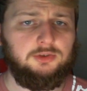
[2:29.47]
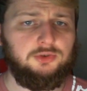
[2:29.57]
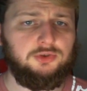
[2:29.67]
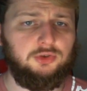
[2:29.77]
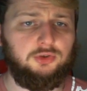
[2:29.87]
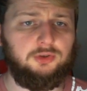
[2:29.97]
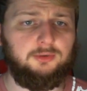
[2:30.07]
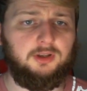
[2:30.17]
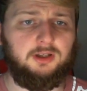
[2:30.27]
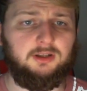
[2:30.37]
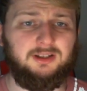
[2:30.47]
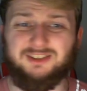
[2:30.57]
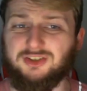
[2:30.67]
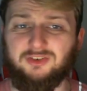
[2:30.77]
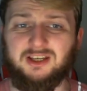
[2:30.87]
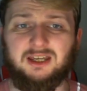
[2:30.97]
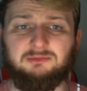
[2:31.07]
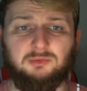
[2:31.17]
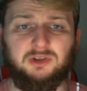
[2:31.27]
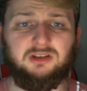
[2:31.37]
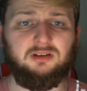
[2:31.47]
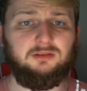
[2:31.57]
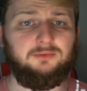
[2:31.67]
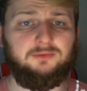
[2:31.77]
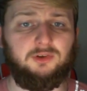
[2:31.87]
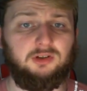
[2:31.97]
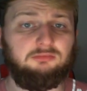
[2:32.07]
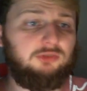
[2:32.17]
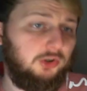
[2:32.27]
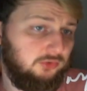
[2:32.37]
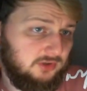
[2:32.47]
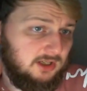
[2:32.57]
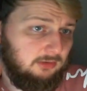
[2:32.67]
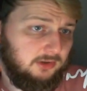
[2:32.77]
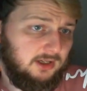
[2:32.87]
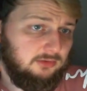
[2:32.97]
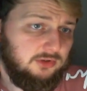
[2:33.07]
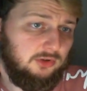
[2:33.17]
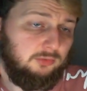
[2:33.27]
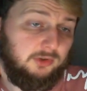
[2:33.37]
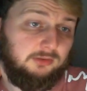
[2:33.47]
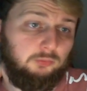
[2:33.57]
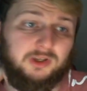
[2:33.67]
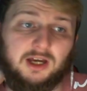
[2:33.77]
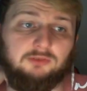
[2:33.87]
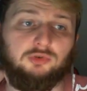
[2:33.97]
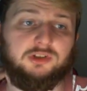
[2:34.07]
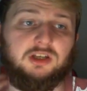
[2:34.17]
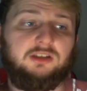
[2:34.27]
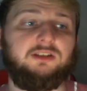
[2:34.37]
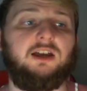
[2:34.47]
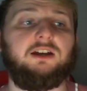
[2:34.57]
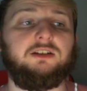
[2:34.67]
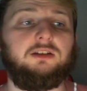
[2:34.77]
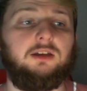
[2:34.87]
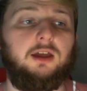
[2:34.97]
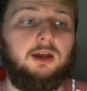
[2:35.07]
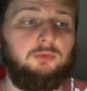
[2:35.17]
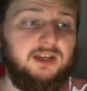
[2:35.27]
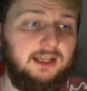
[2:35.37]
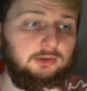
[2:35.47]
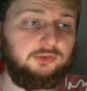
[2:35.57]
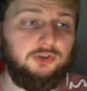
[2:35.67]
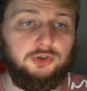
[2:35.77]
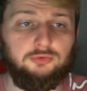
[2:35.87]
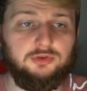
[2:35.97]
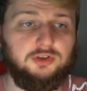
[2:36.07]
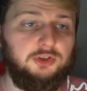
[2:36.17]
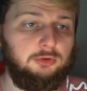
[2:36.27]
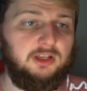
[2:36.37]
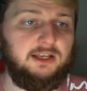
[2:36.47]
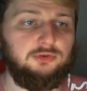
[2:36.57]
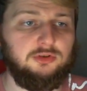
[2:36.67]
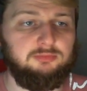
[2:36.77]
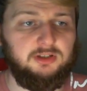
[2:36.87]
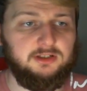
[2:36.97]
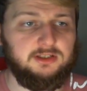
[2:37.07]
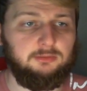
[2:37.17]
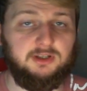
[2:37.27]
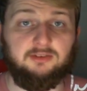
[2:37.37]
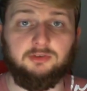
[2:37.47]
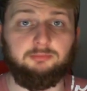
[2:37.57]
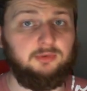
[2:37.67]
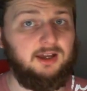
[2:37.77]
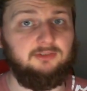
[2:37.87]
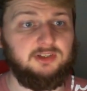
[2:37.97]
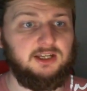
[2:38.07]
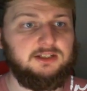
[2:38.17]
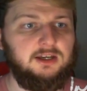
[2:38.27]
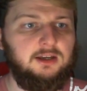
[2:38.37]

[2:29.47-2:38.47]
So it's 3 games a week for God knows how long now. So we can rotate aside. We can look to use and utilise those players that we haven't yet.